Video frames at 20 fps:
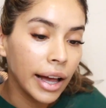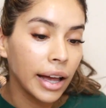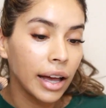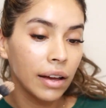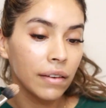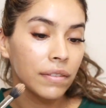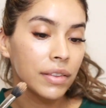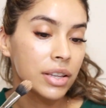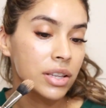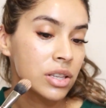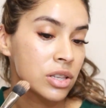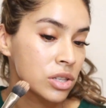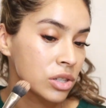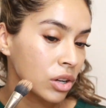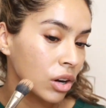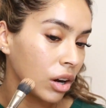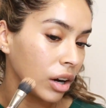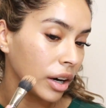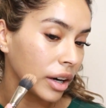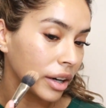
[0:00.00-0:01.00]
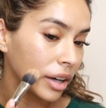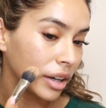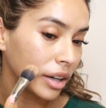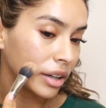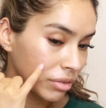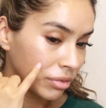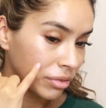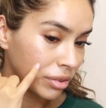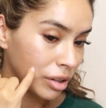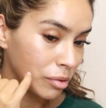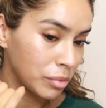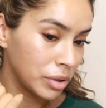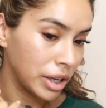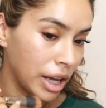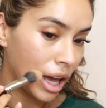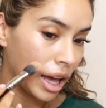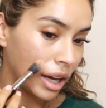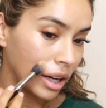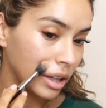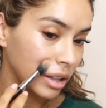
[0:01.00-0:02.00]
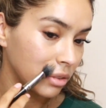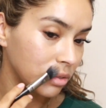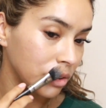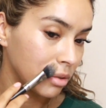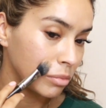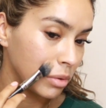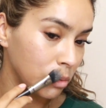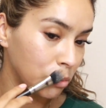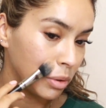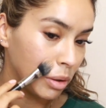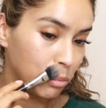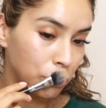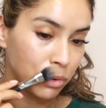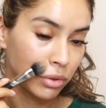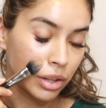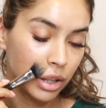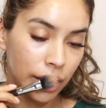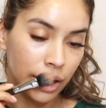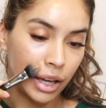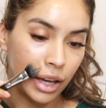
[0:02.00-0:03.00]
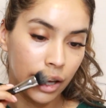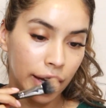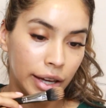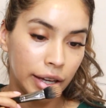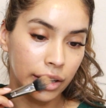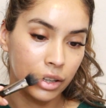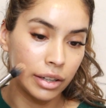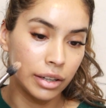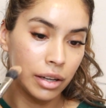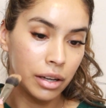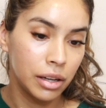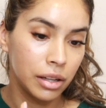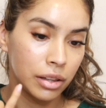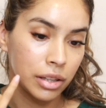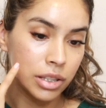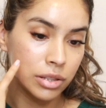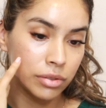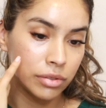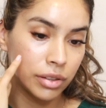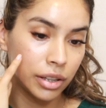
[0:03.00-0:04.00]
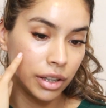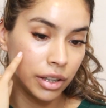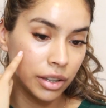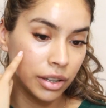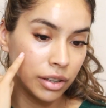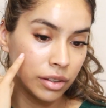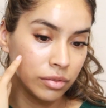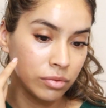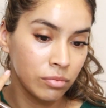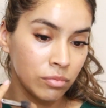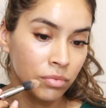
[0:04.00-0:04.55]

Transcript: have this scar from a pimple that I had, this one right here,